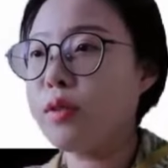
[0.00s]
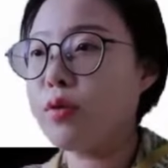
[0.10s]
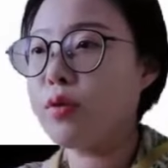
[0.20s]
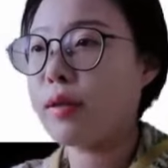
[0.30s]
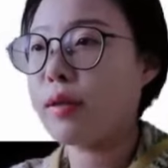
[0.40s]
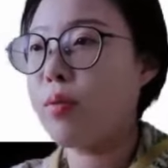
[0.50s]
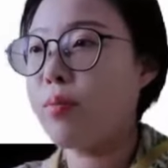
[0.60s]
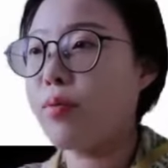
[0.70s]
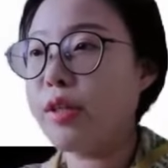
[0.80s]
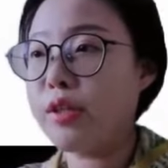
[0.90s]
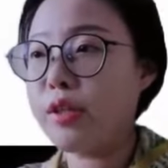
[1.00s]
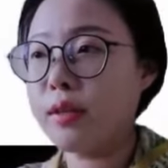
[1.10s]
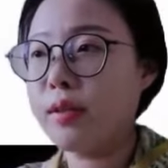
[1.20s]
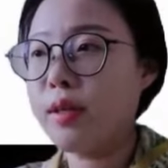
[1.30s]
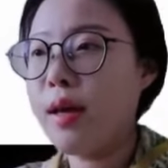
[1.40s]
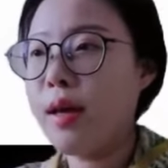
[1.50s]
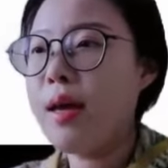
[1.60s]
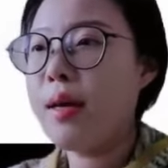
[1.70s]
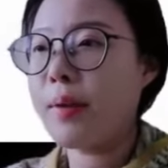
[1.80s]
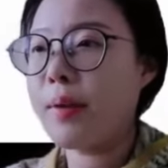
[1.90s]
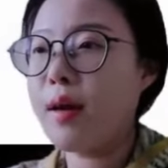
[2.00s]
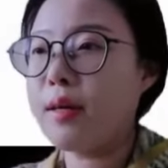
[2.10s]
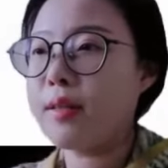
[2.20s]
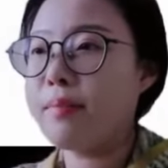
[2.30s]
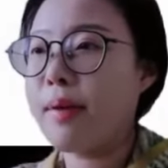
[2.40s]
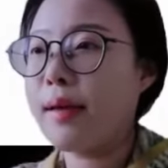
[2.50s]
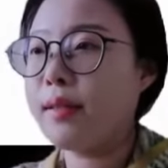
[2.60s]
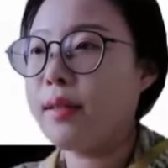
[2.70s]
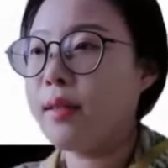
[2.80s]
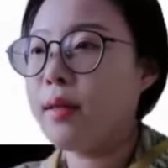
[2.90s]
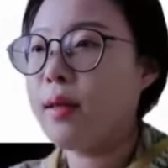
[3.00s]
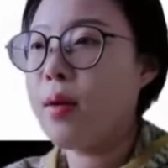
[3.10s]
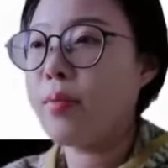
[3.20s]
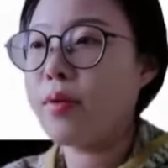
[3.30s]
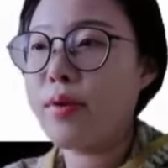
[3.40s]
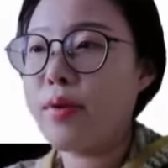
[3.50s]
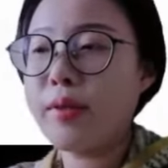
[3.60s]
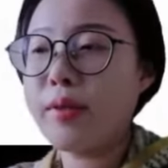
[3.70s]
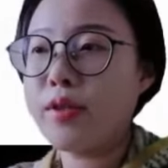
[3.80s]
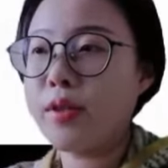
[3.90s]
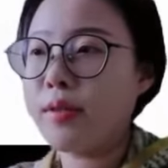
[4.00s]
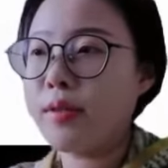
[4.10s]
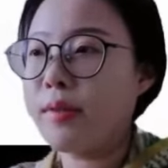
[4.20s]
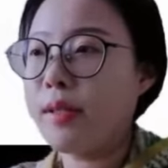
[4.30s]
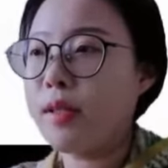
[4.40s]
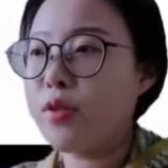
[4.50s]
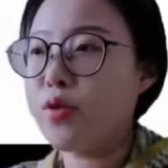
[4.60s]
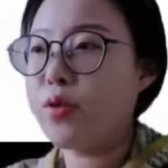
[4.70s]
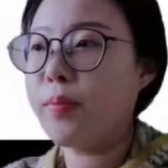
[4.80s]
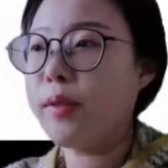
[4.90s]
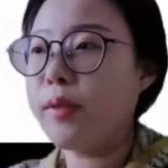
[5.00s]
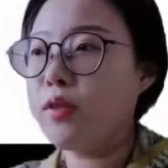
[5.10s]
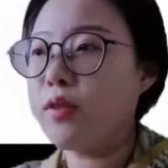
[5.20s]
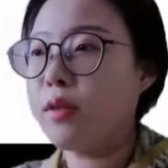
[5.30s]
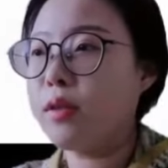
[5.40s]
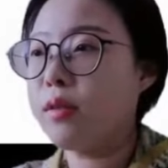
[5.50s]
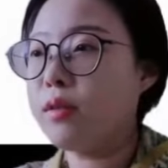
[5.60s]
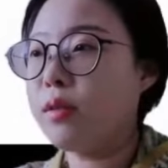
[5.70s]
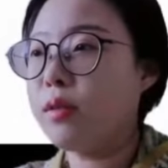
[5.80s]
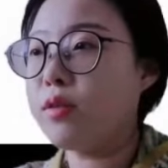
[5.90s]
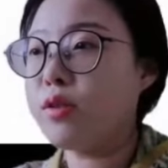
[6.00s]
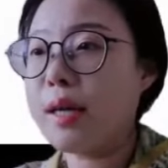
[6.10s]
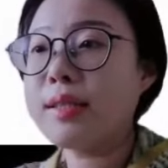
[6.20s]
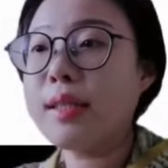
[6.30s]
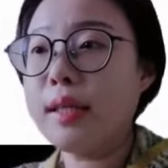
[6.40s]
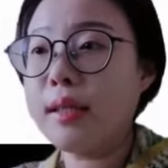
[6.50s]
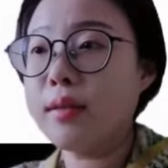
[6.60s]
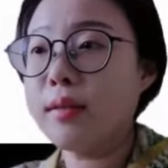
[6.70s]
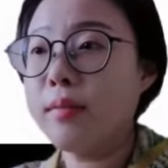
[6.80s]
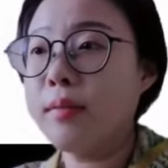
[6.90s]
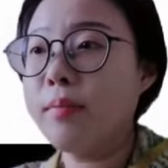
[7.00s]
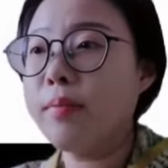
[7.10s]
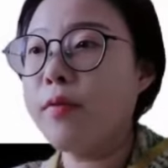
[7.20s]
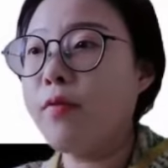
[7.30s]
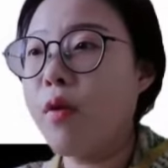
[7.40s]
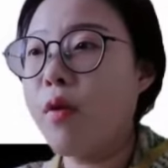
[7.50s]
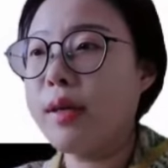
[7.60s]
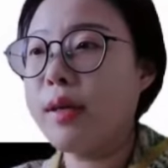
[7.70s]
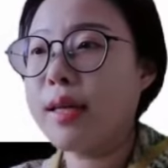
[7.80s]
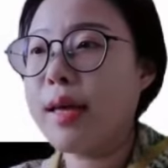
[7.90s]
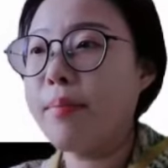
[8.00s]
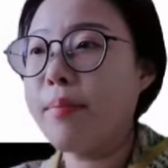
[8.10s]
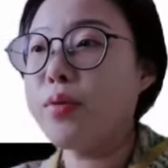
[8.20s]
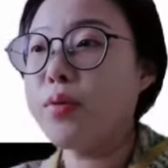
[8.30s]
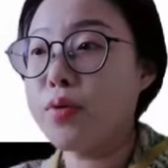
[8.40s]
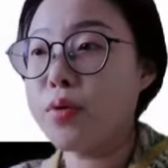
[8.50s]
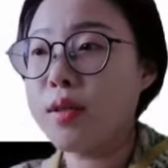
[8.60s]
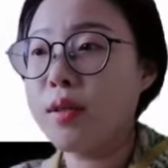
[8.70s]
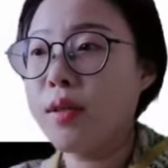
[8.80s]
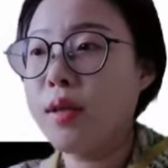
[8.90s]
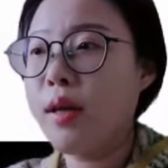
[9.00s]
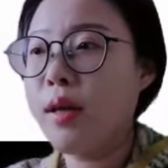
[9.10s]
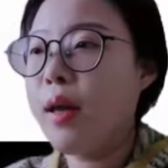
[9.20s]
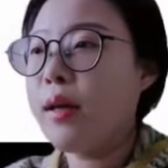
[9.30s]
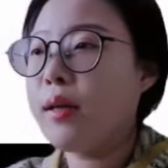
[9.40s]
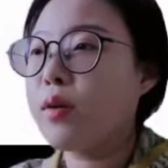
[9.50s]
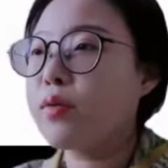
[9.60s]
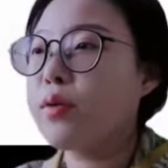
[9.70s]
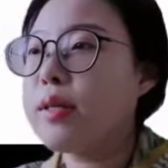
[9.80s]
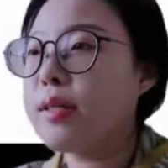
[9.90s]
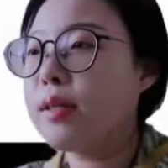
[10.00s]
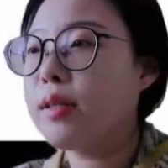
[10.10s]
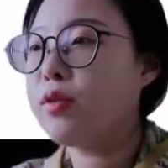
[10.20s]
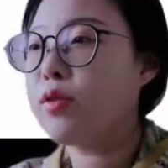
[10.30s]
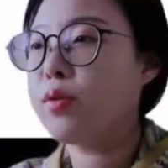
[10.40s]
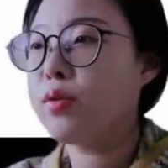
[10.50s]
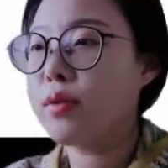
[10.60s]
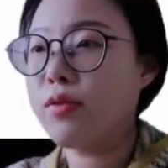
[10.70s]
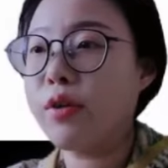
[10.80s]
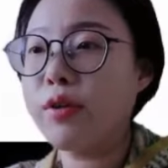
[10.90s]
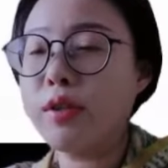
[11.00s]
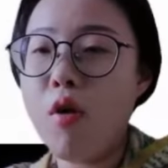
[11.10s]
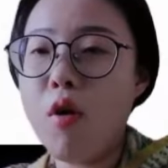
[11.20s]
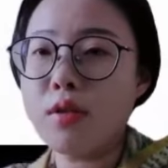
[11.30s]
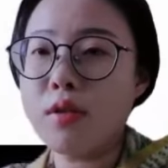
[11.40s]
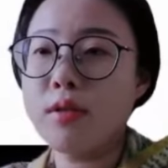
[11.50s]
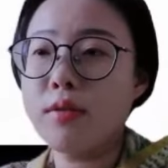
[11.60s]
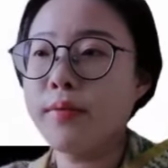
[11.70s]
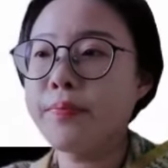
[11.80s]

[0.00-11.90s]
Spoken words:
direct operation because many parameters need to be adjusted before it can be used, increasing children's learning cost.